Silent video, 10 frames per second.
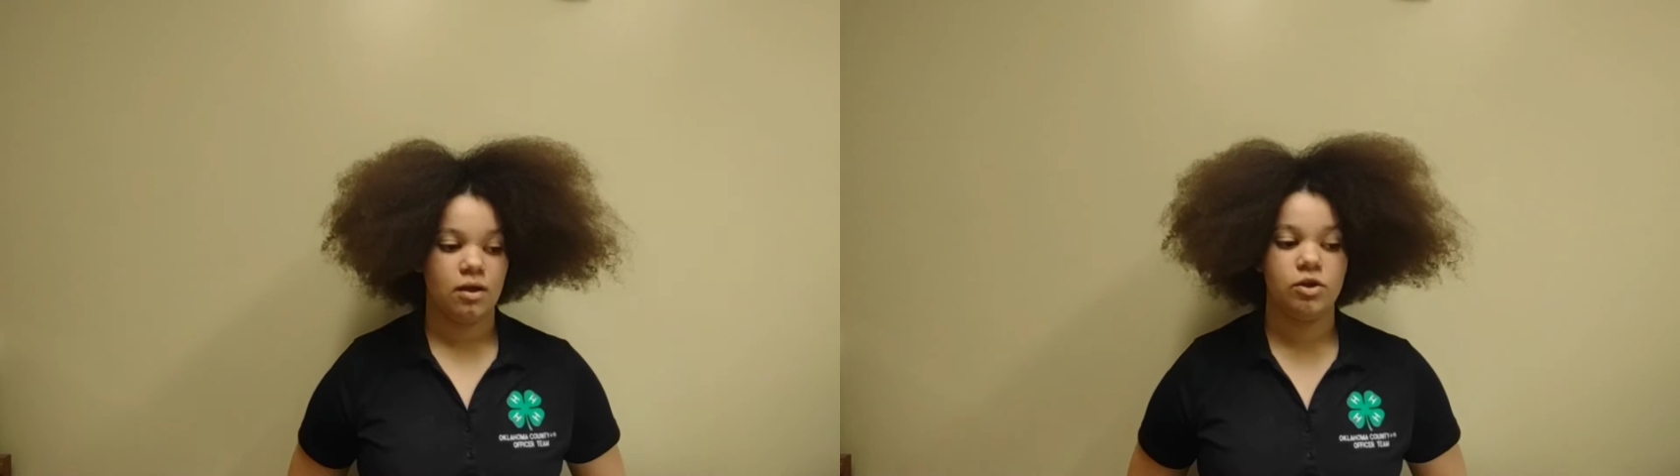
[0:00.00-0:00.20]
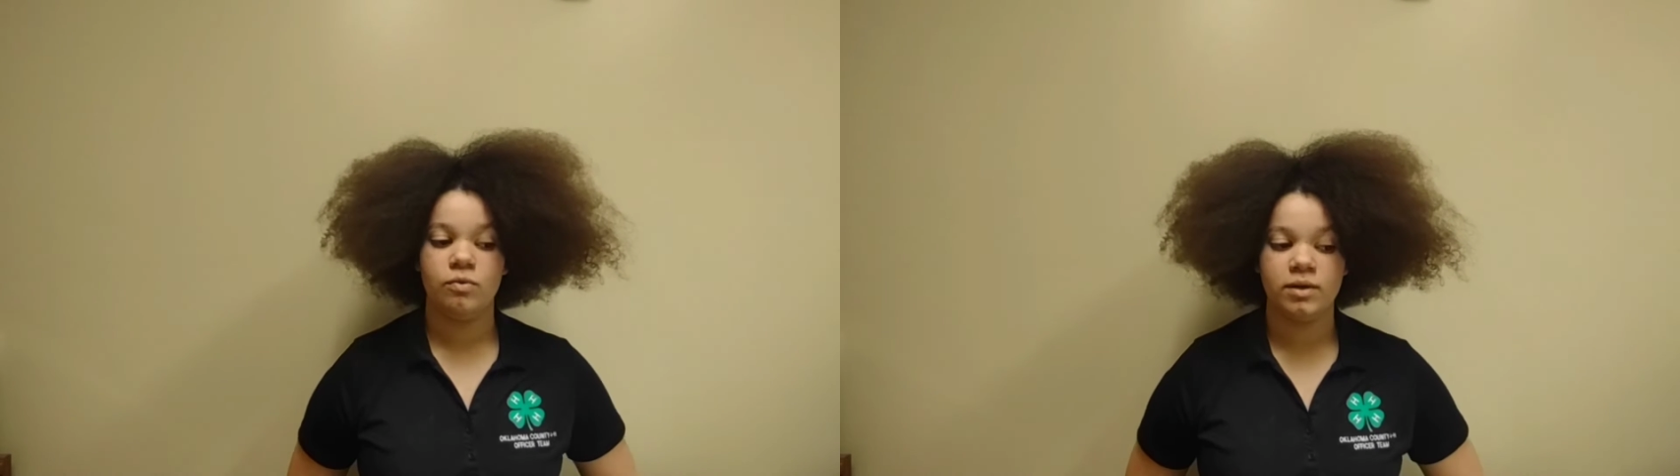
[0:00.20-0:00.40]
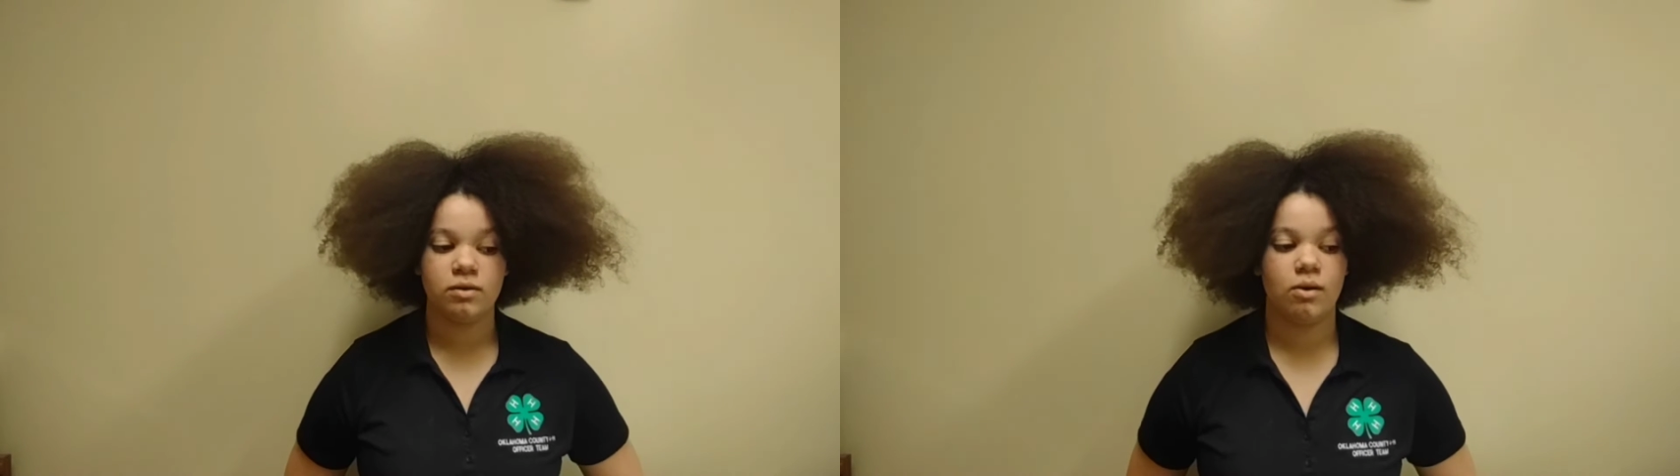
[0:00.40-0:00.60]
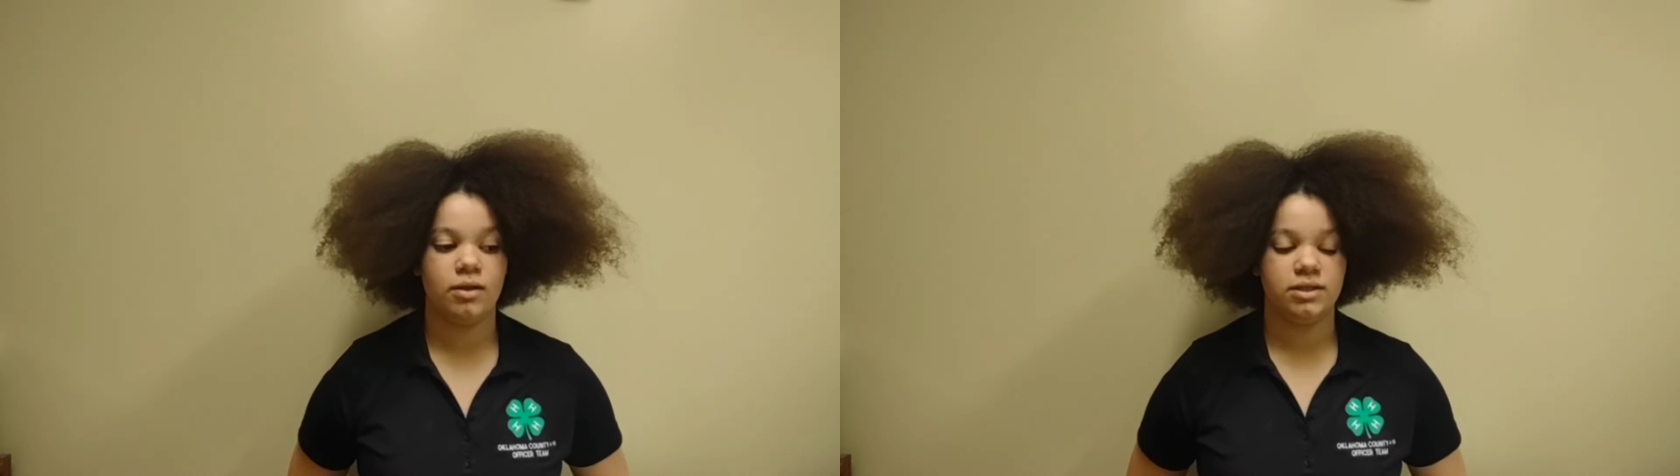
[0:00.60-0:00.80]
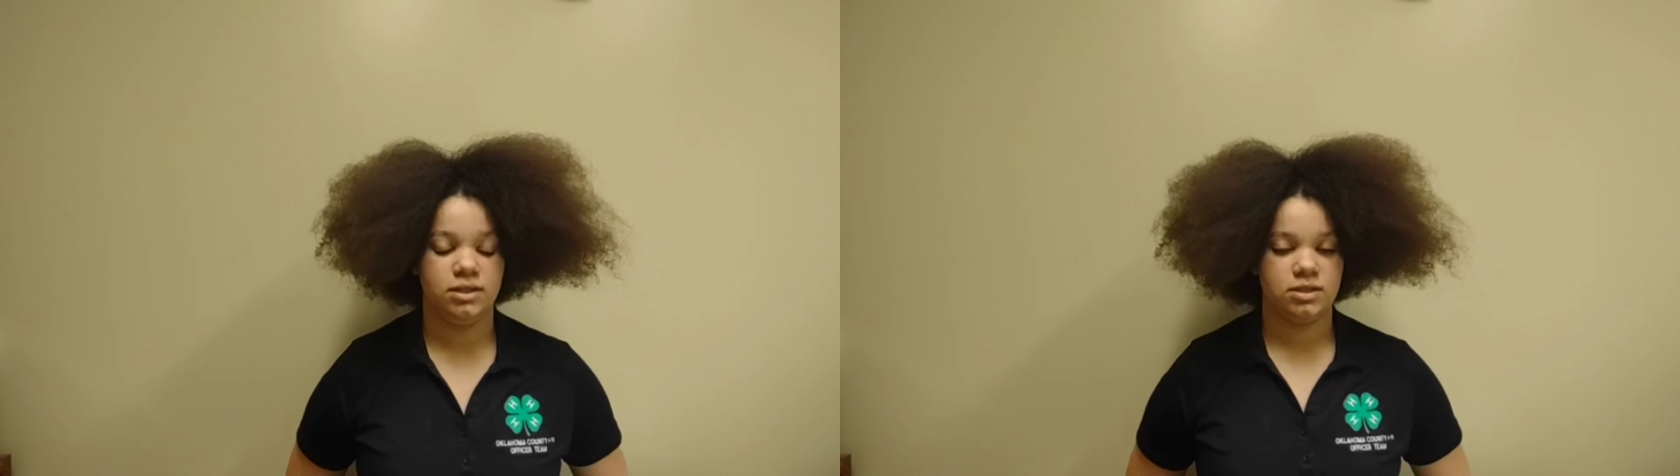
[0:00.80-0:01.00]
human
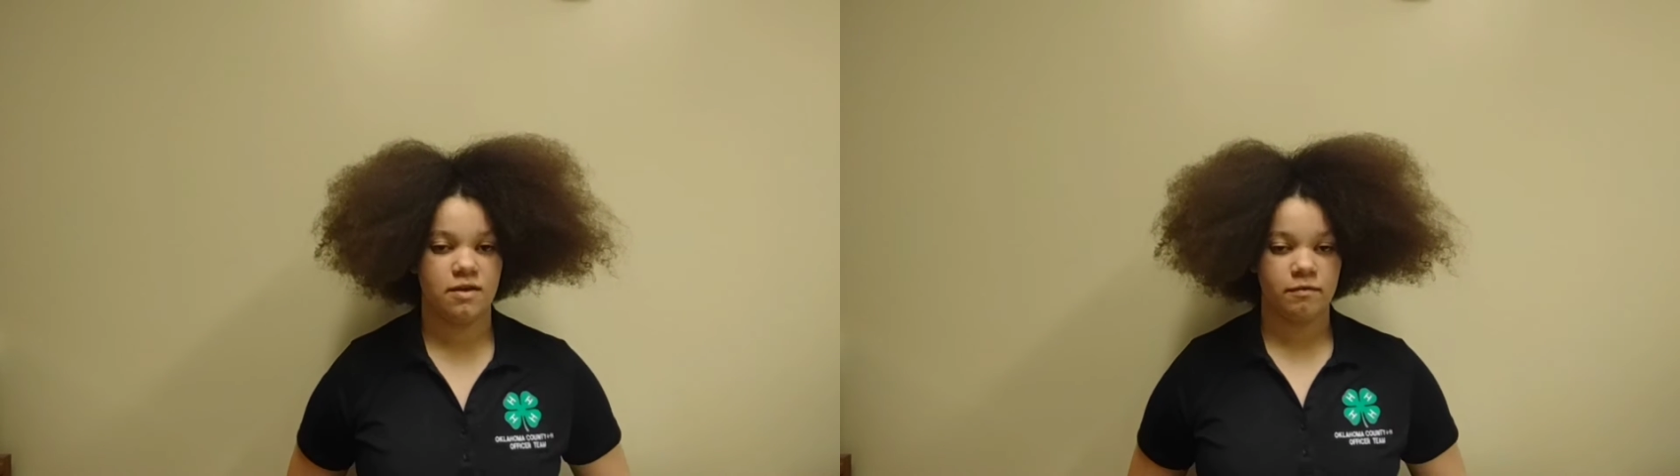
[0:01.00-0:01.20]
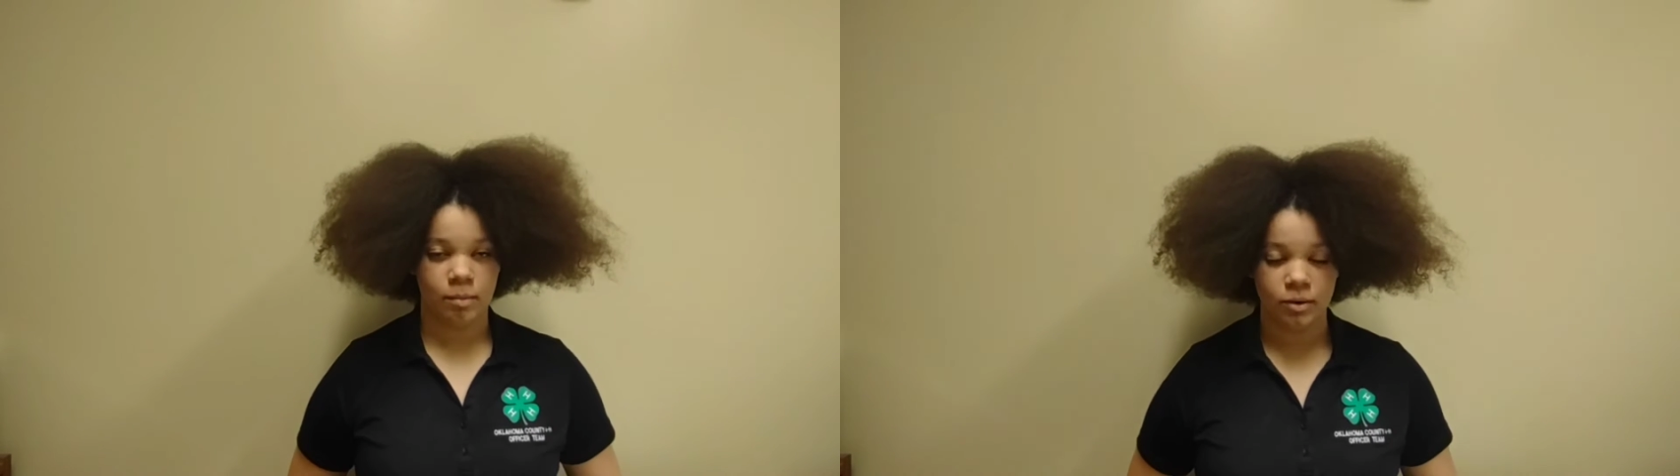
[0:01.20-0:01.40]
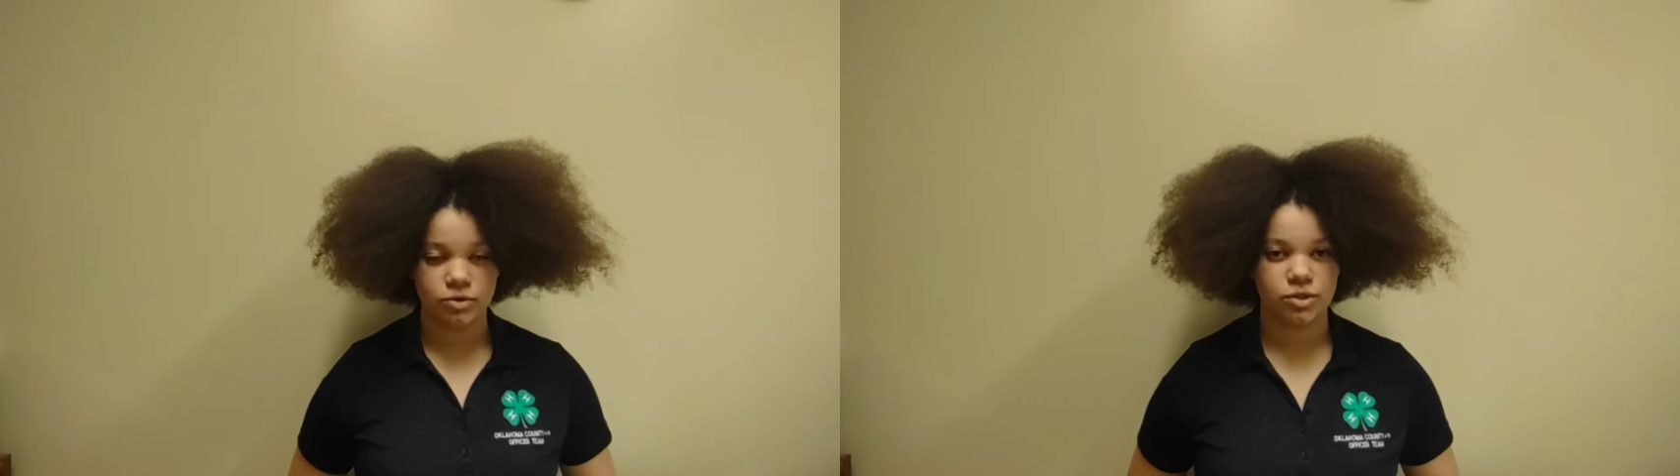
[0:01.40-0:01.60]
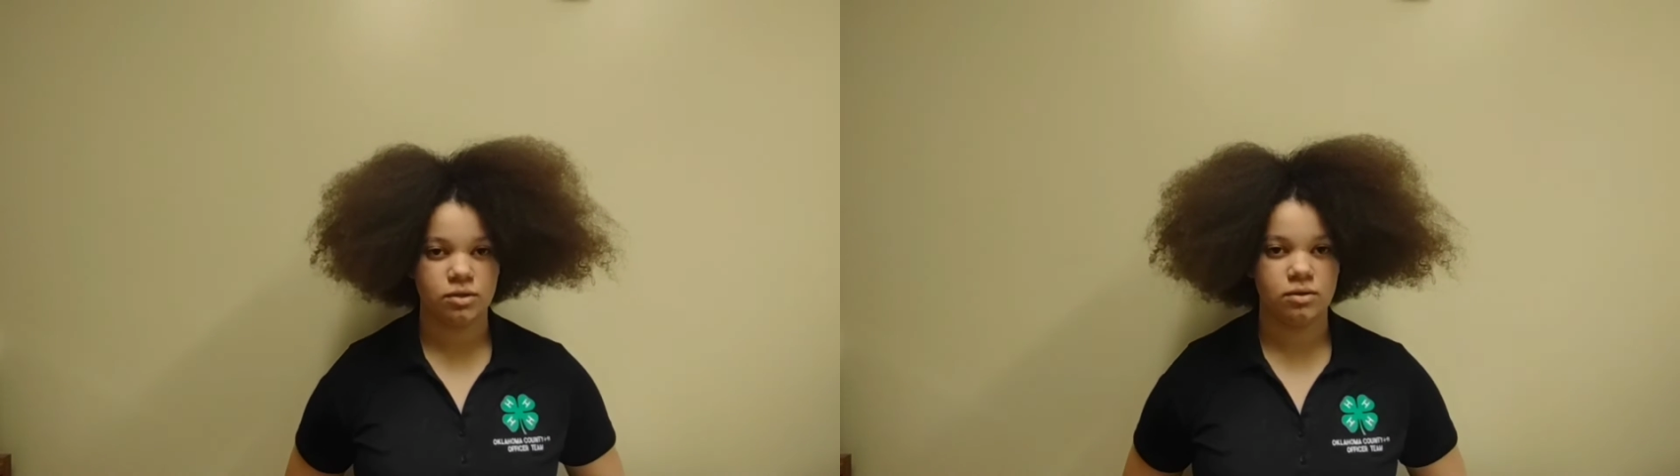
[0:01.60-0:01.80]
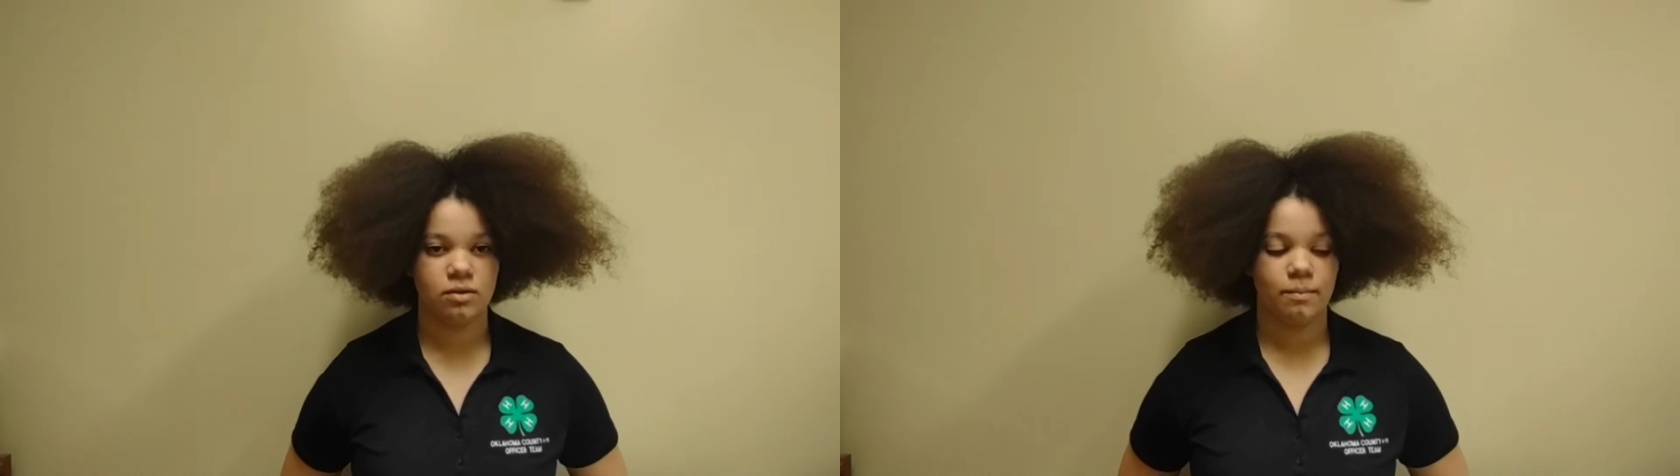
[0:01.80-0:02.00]
qualities of emotion,